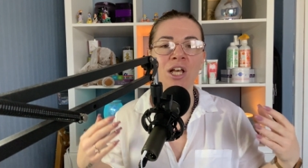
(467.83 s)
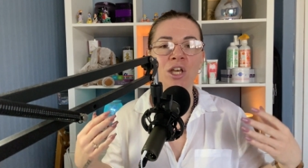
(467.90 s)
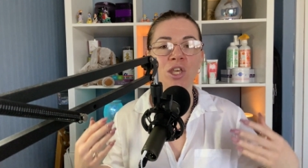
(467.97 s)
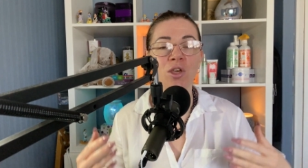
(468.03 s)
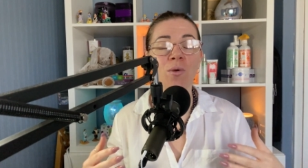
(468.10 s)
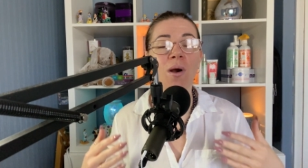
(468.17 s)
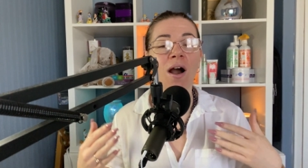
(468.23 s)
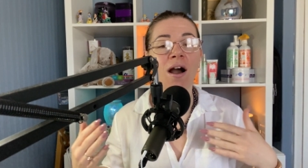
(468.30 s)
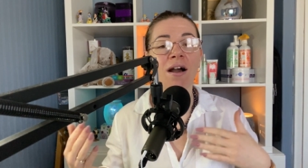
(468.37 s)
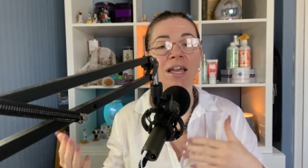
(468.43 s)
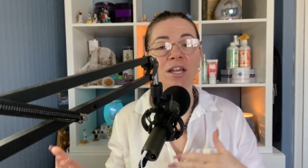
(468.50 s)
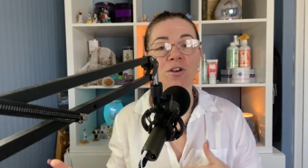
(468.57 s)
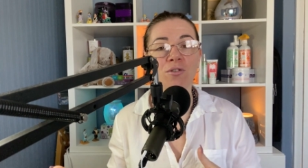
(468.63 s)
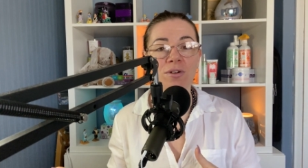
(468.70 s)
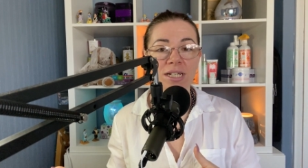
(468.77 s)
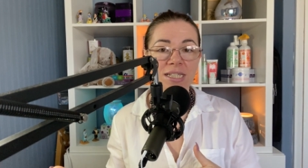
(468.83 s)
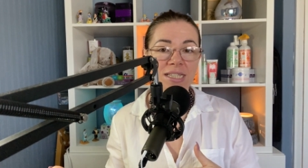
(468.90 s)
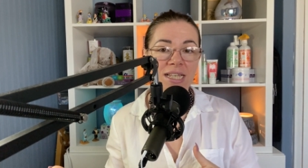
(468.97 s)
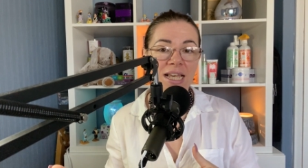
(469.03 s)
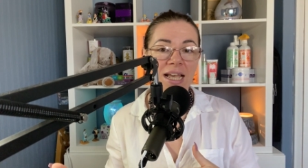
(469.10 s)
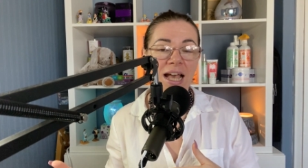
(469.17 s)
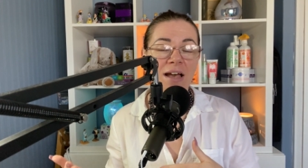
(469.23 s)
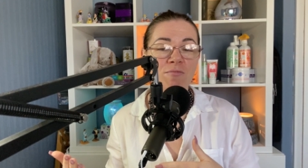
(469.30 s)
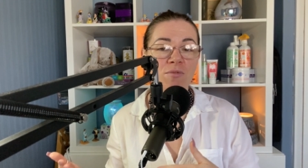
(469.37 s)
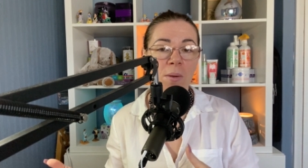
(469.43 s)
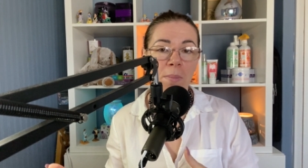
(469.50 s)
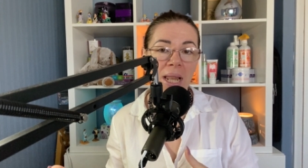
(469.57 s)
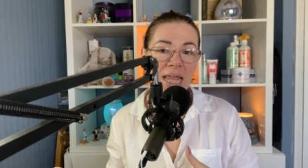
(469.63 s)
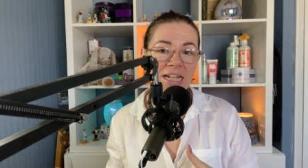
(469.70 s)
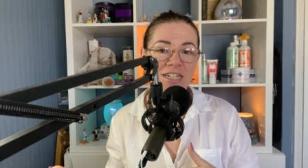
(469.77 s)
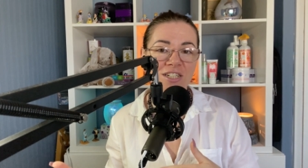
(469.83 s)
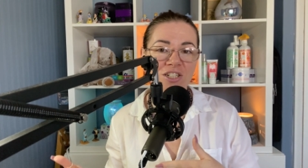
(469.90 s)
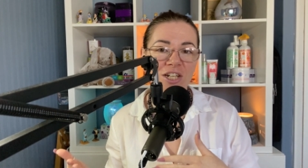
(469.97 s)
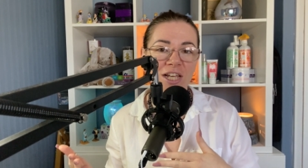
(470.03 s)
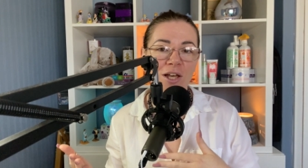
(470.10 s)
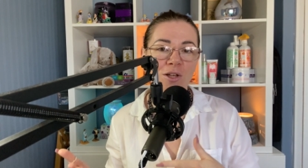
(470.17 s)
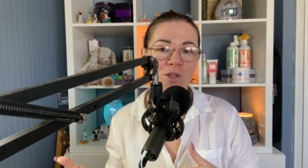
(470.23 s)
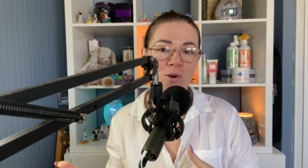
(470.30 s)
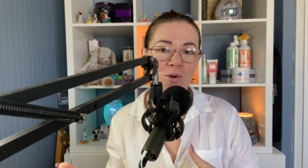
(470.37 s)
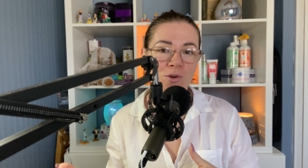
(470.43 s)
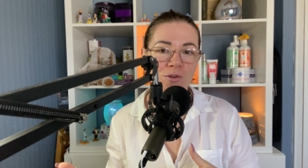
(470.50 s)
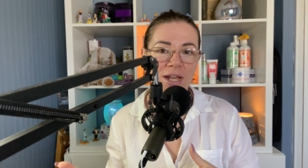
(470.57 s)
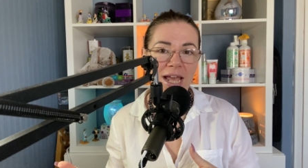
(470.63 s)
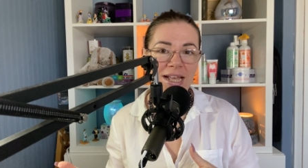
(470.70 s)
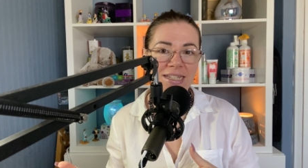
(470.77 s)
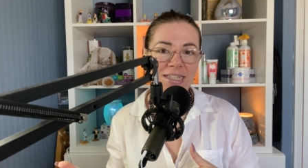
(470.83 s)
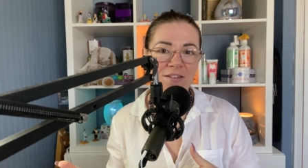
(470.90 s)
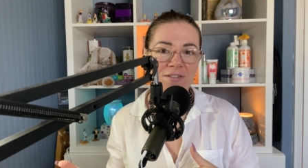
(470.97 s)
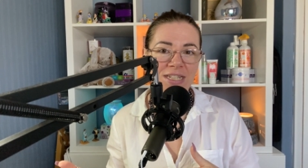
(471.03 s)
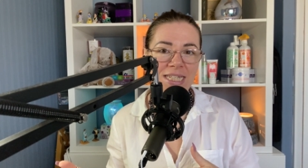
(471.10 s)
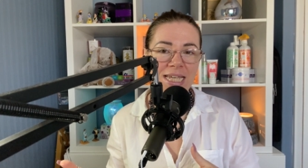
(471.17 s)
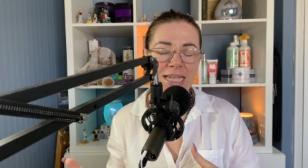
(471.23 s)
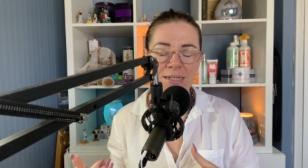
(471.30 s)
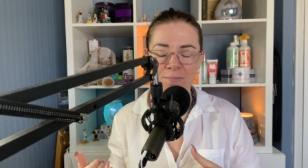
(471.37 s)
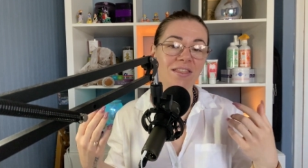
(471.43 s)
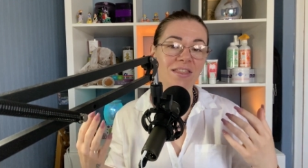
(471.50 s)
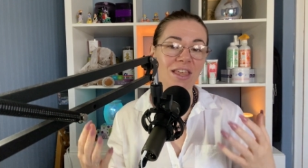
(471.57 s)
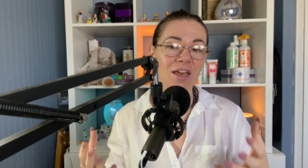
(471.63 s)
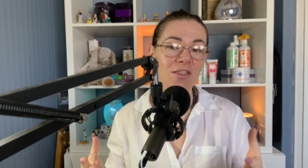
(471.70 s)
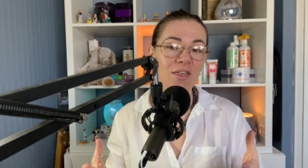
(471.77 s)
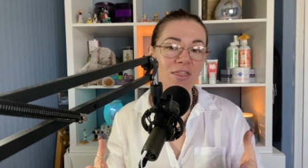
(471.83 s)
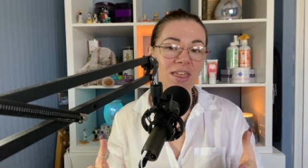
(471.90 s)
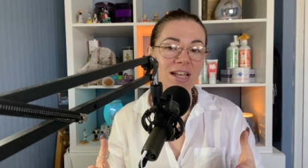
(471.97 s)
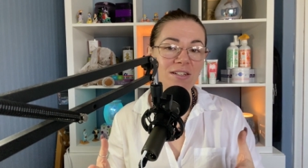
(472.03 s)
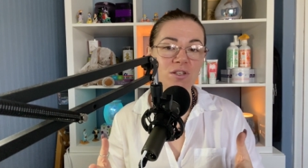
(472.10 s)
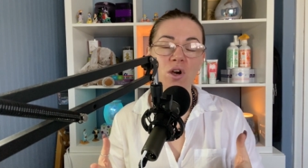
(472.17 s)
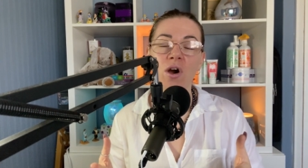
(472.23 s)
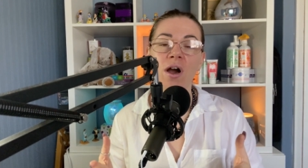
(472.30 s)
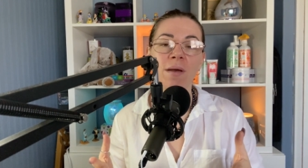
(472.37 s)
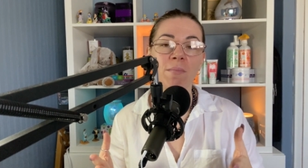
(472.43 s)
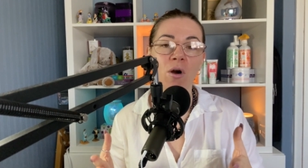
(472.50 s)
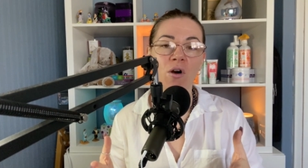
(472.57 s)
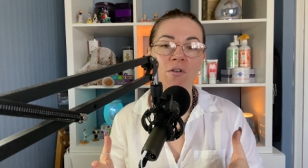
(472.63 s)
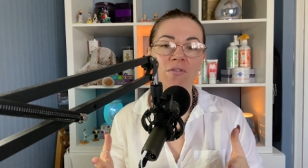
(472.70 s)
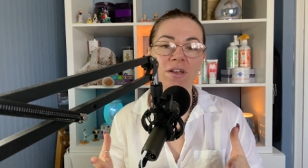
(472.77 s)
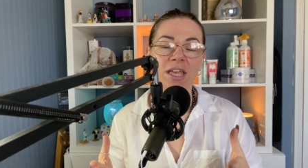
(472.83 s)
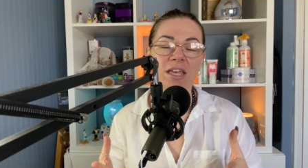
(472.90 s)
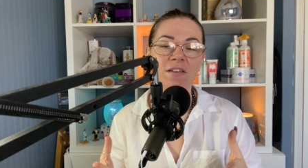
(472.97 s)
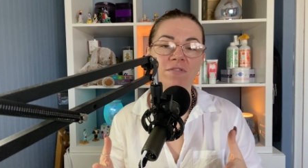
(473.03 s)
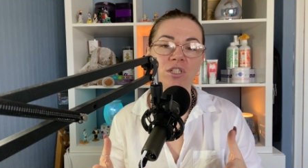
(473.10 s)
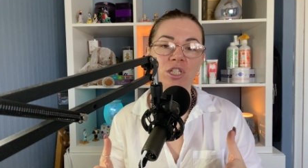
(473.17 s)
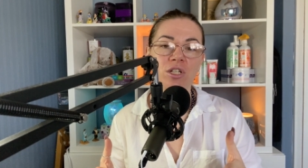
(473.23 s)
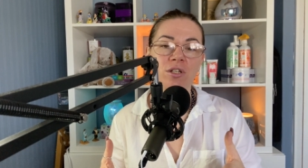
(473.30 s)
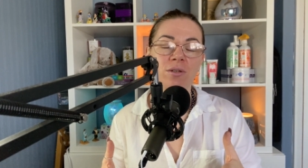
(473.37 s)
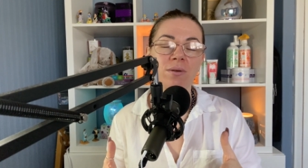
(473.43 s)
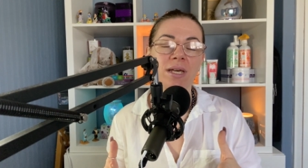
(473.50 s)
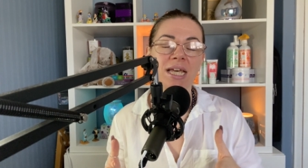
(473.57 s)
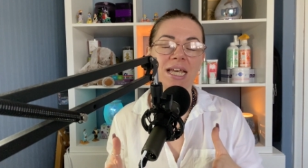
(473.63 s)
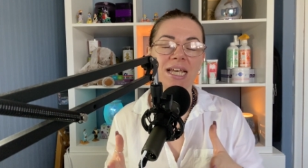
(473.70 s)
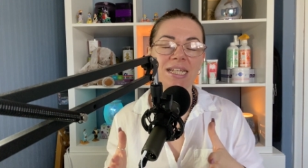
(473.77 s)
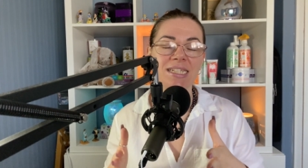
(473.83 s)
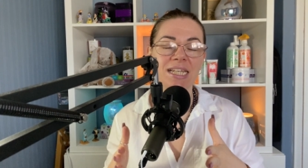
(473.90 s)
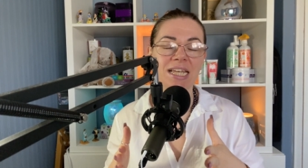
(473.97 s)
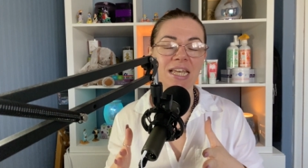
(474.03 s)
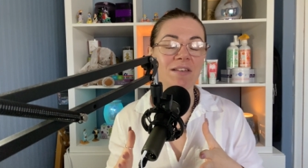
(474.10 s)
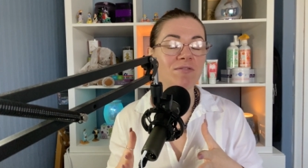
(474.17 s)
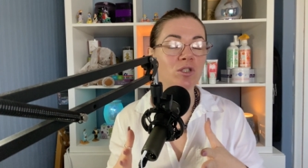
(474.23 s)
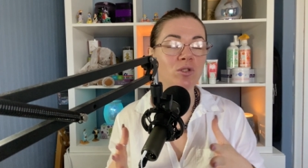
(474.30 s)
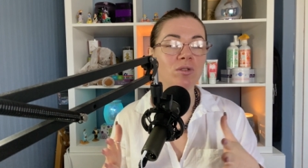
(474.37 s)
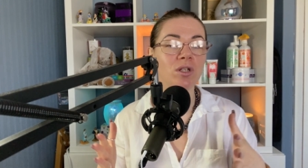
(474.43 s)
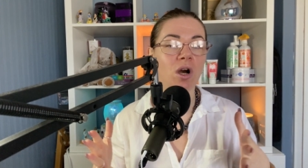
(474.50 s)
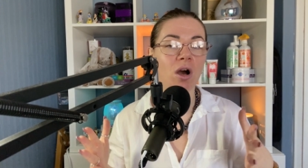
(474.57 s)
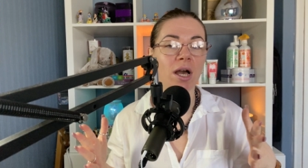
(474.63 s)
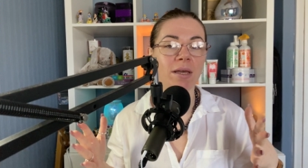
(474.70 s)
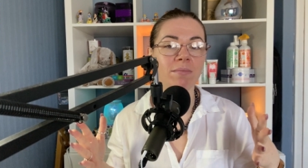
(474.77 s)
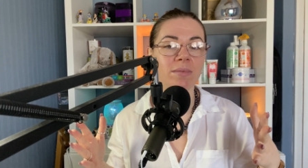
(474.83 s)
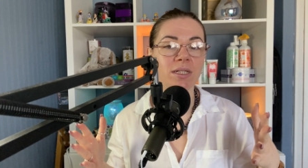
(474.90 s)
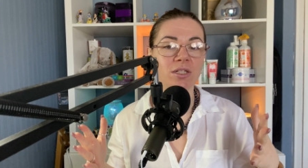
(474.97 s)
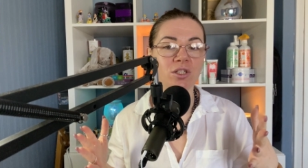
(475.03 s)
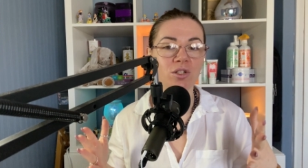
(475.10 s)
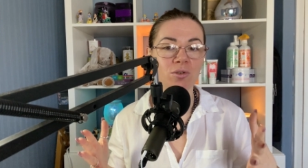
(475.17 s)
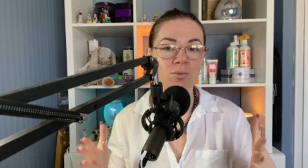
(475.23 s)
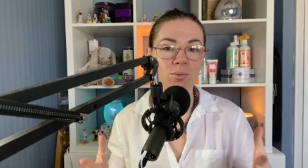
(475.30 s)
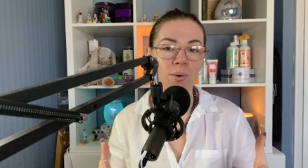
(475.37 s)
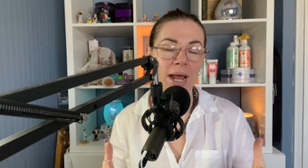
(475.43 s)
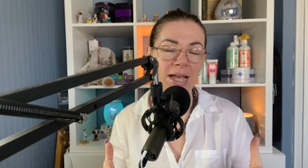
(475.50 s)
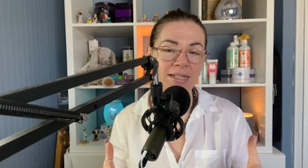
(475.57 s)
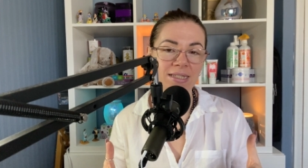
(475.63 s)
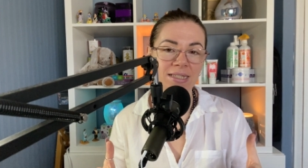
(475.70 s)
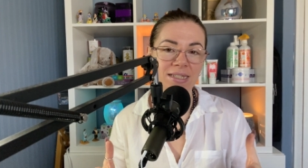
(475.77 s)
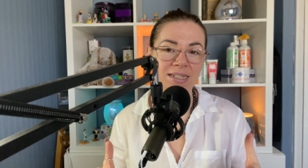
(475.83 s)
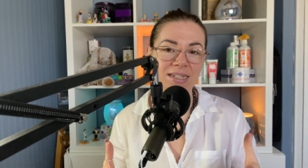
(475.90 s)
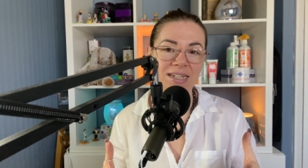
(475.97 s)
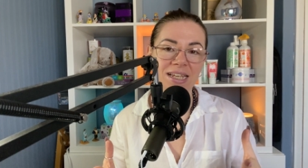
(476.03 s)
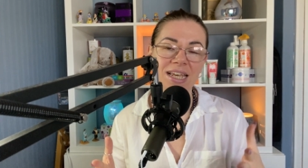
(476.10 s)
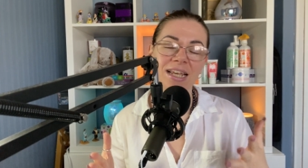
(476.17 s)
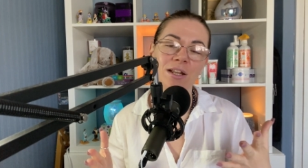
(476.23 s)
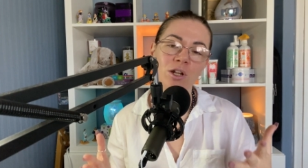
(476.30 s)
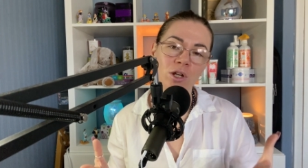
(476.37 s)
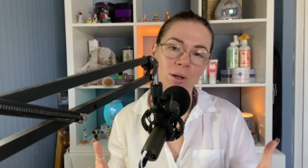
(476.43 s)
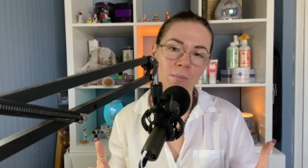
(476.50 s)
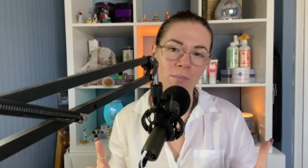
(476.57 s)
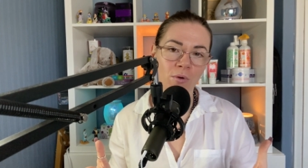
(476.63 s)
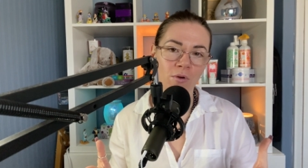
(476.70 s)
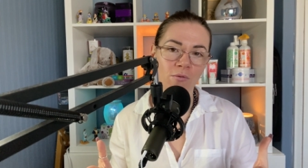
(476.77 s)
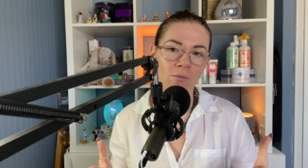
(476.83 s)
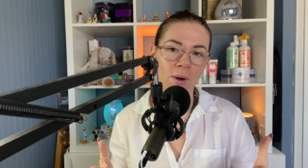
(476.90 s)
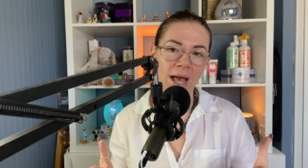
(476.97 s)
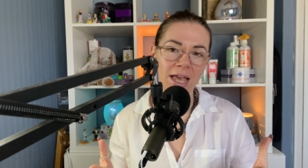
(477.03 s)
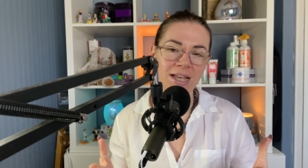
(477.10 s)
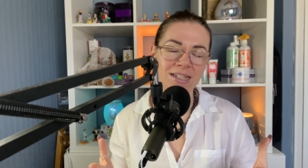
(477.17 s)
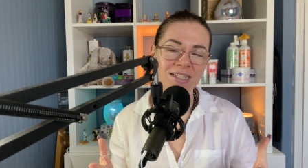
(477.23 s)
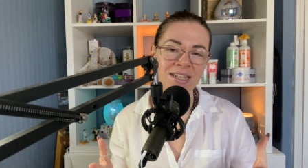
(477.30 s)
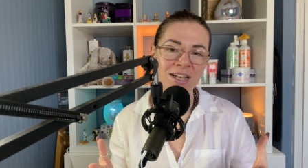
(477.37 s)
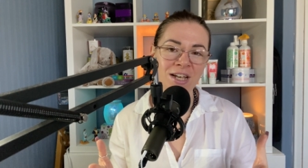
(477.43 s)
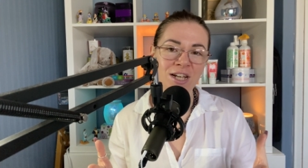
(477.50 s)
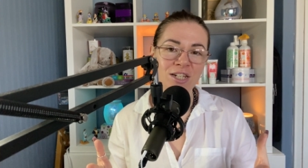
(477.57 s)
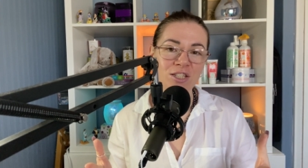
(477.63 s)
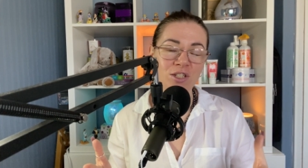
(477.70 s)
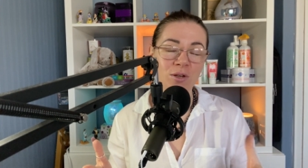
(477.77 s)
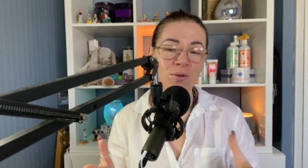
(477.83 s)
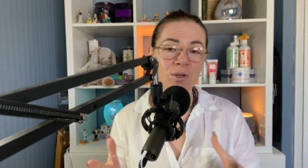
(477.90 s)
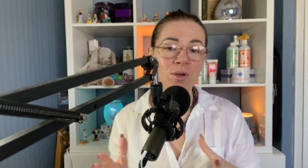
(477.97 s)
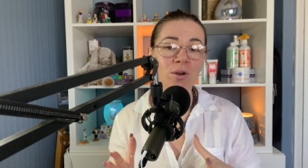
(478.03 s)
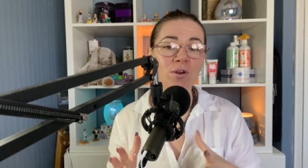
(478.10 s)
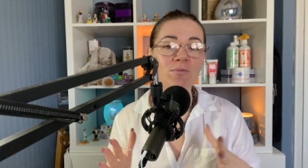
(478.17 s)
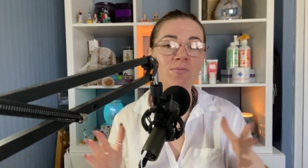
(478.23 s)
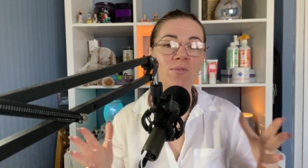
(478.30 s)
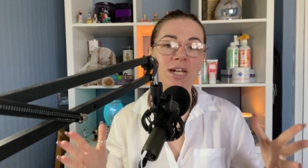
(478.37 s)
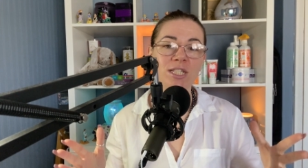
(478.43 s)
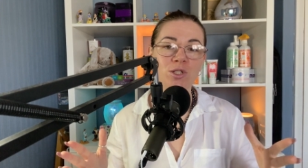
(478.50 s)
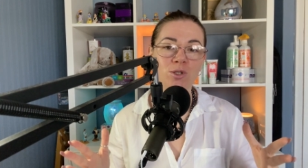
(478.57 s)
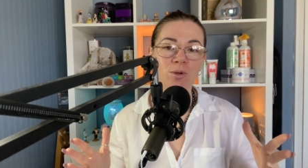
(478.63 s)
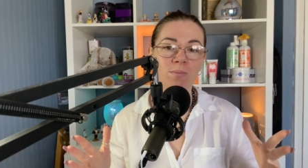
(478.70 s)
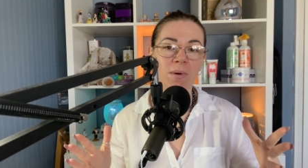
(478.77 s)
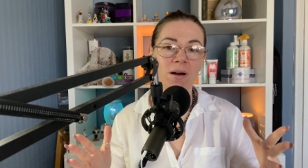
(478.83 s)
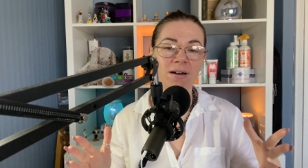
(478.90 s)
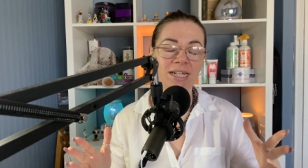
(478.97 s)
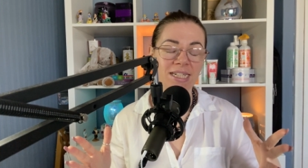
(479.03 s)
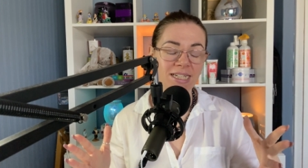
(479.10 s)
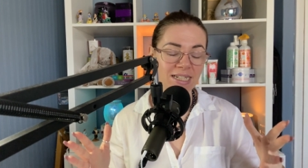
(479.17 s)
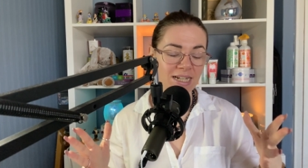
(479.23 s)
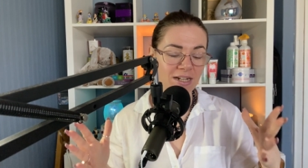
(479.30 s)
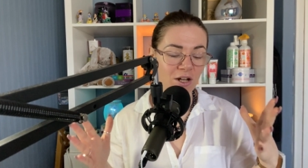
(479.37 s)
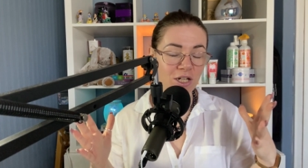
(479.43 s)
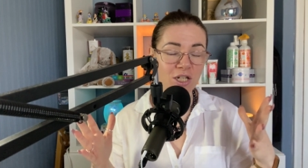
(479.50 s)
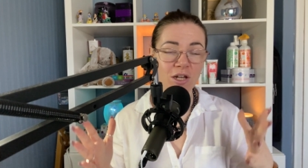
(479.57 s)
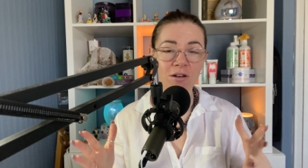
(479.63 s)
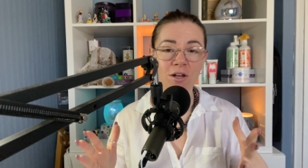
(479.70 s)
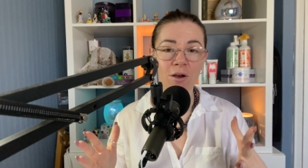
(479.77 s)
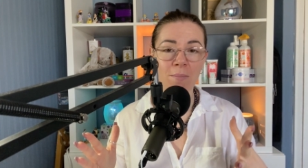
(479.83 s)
you are increasing and replenishing your creativity. The other thing time off gives you is it gives you time to rest in a number of ways. So you can rest your mind, and I don't know